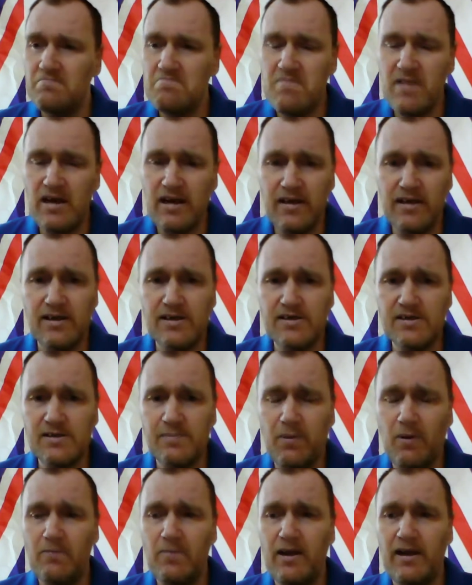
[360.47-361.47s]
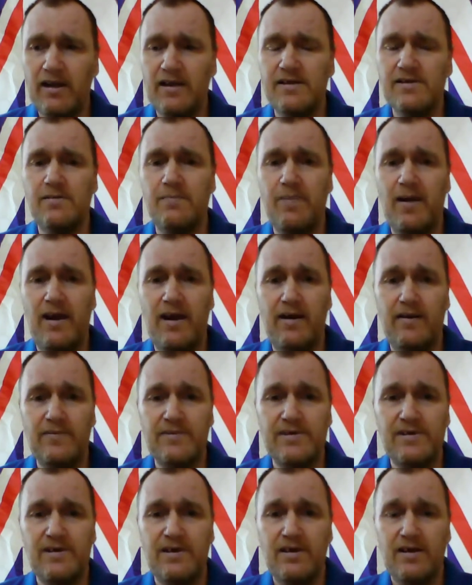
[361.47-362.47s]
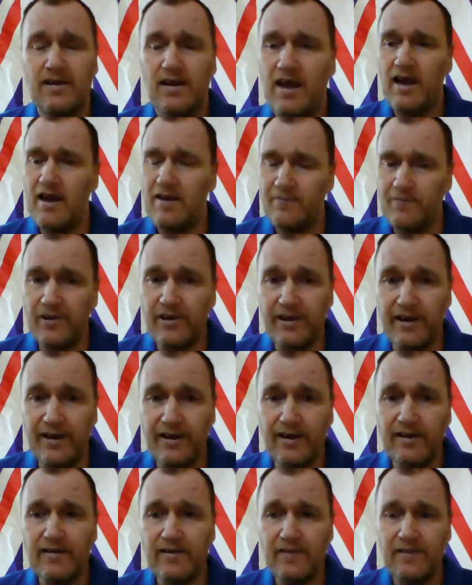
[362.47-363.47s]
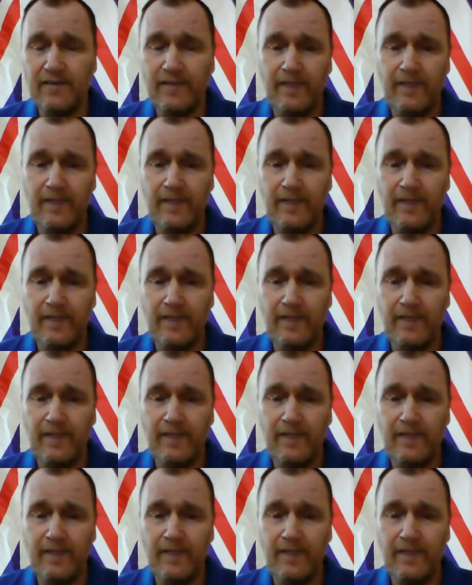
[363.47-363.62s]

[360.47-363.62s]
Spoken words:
millions upon millions of pounds every year.